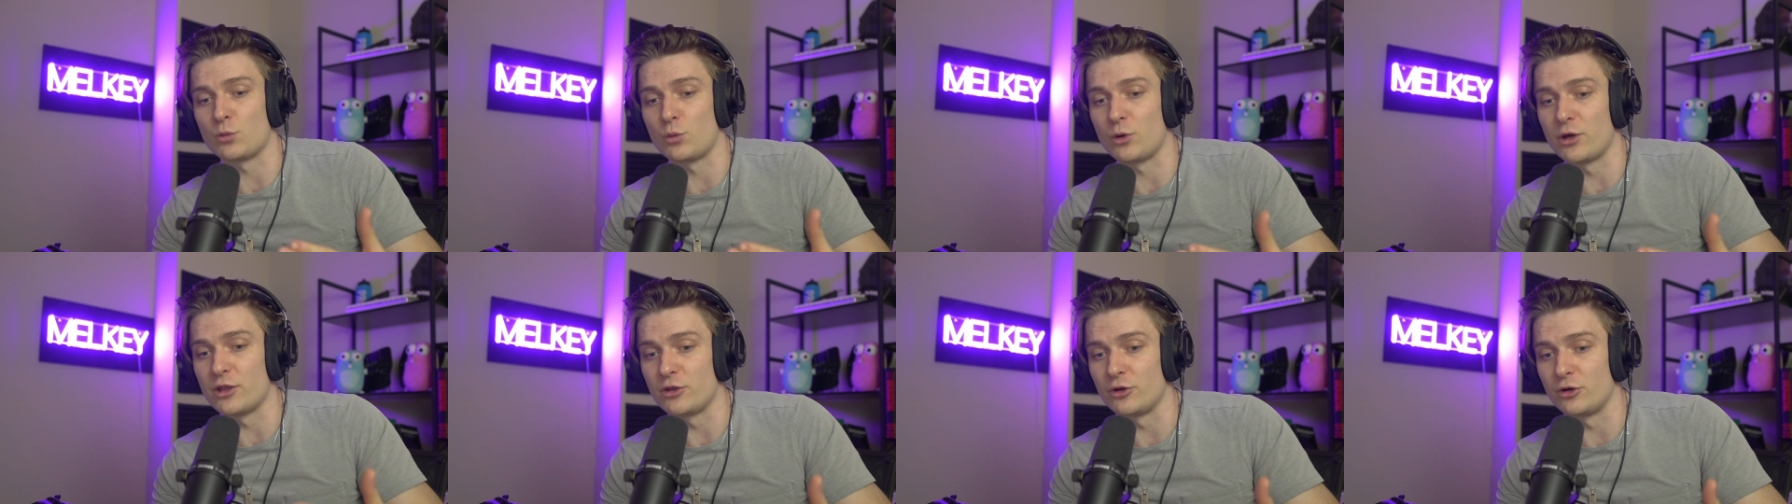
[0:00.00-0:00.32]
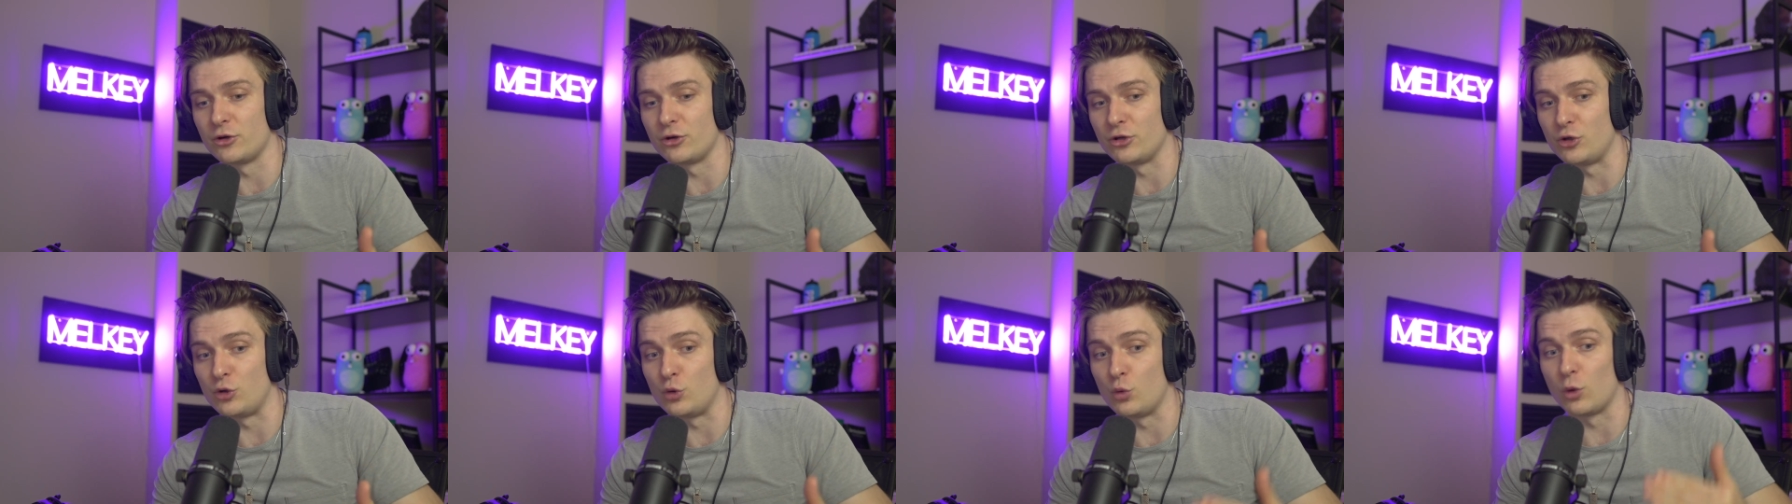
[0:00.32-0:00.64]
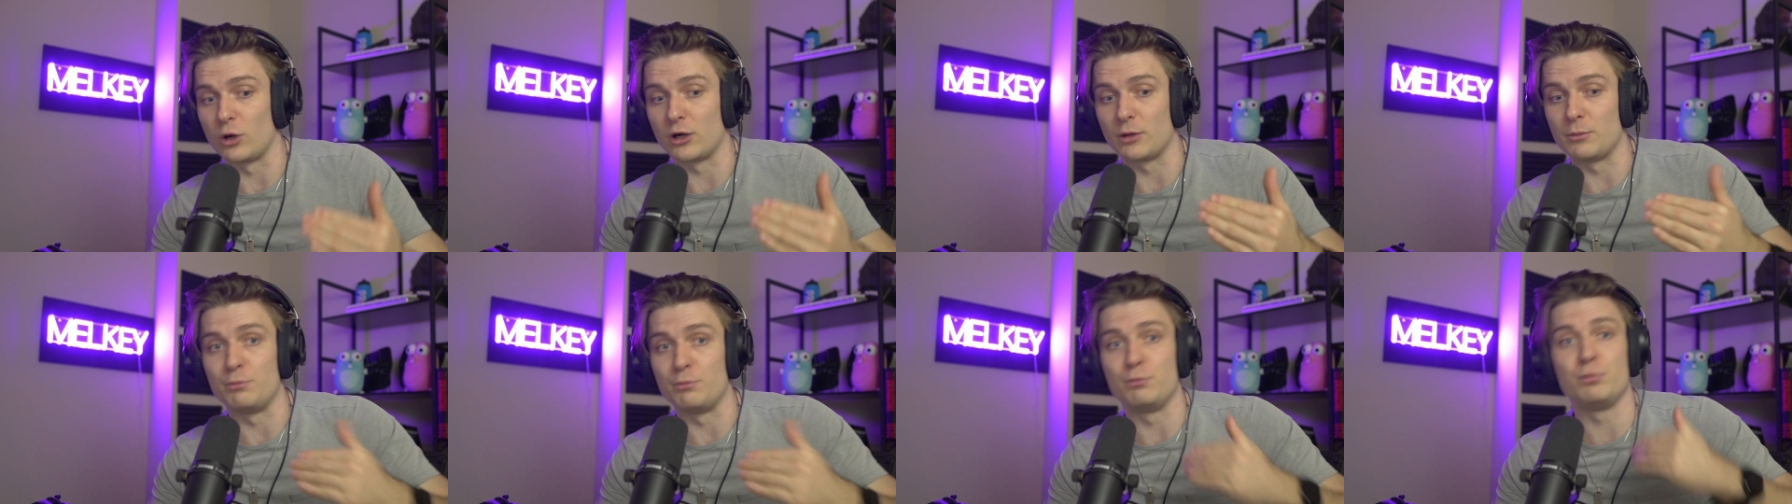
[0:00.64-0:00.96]
whether
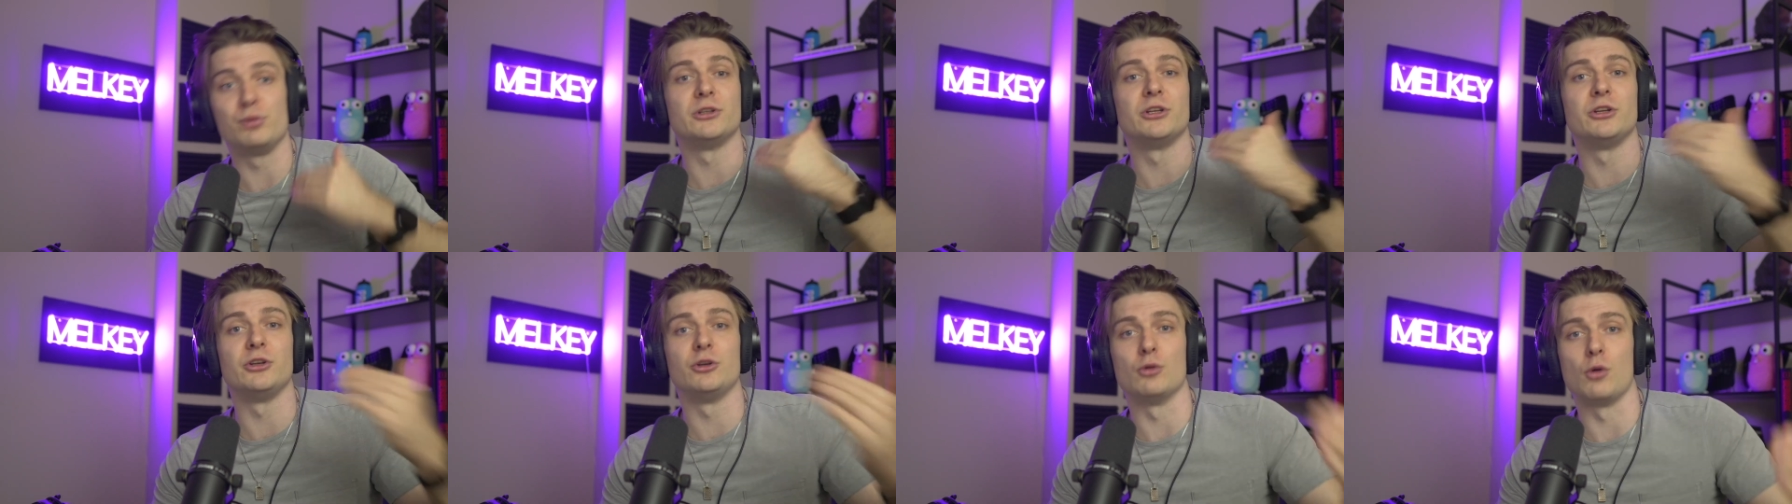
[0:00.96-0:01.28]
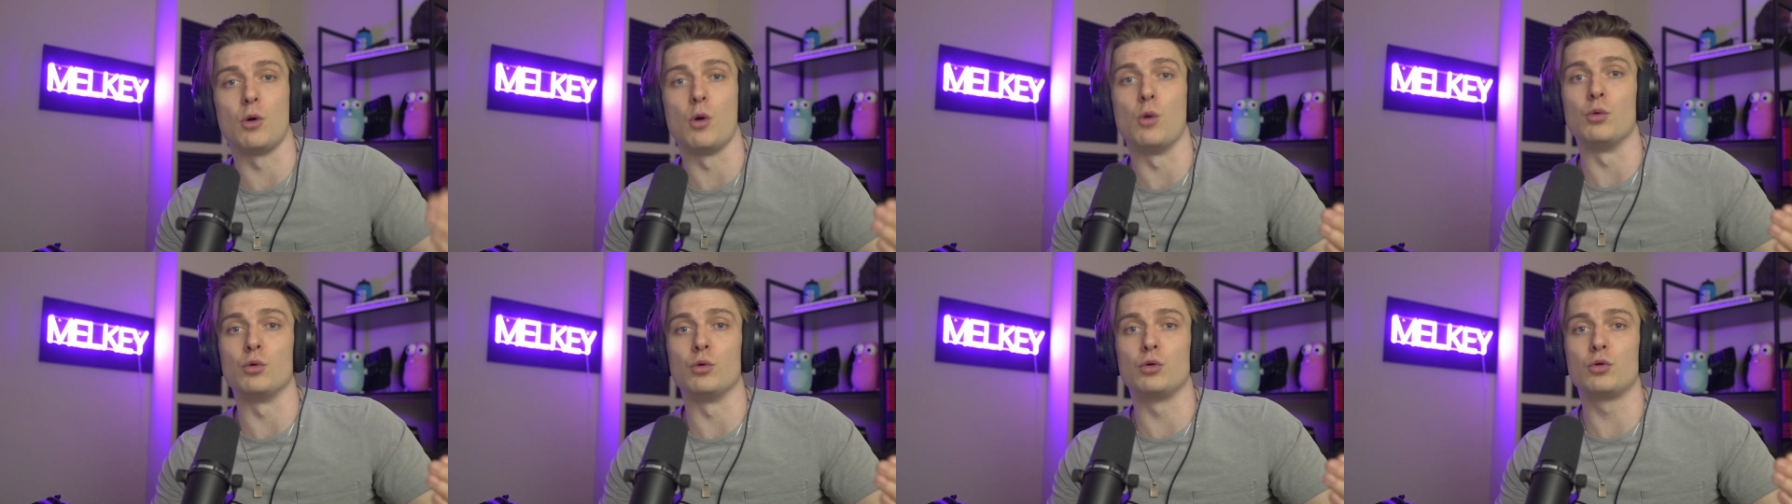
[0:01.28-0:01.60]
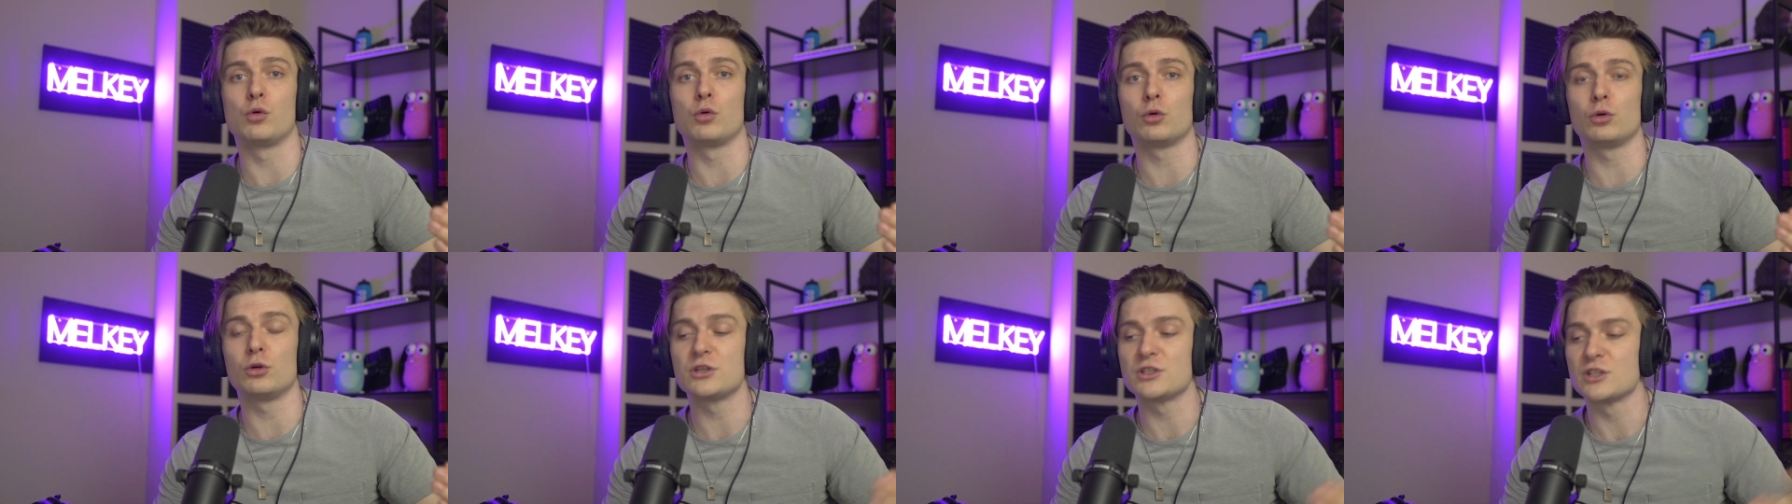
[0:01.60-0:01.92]
you are building your own
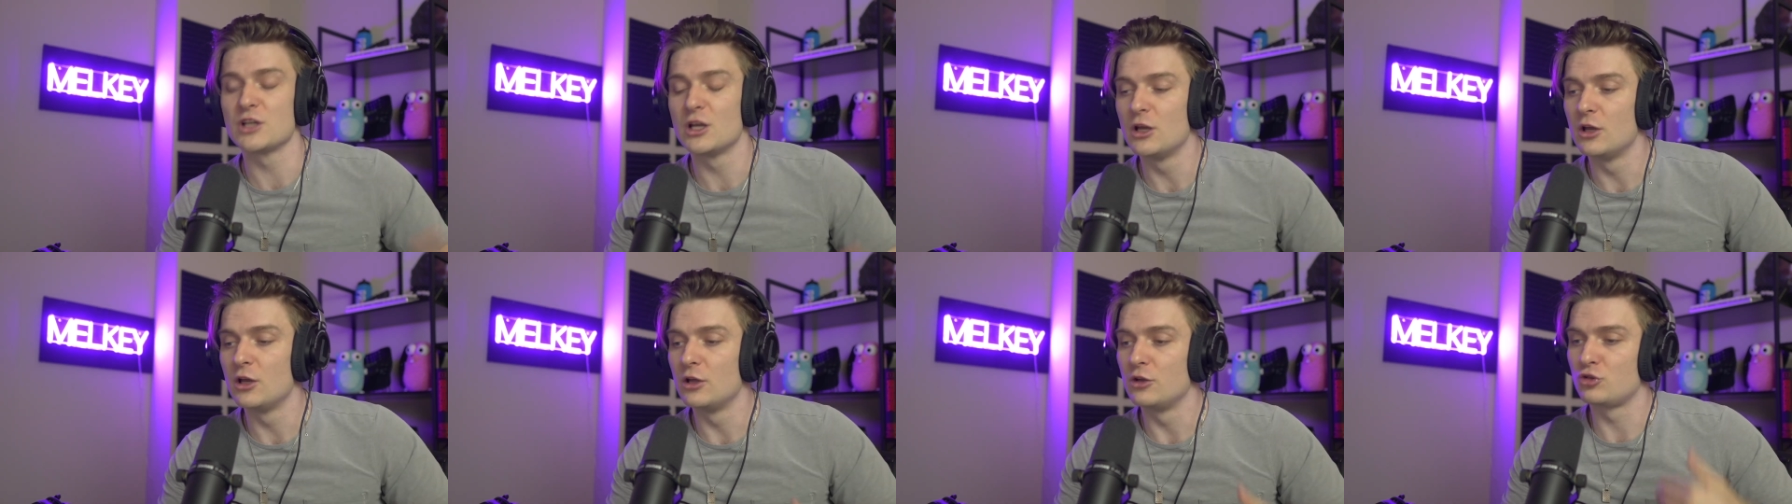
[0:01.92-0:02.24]
course,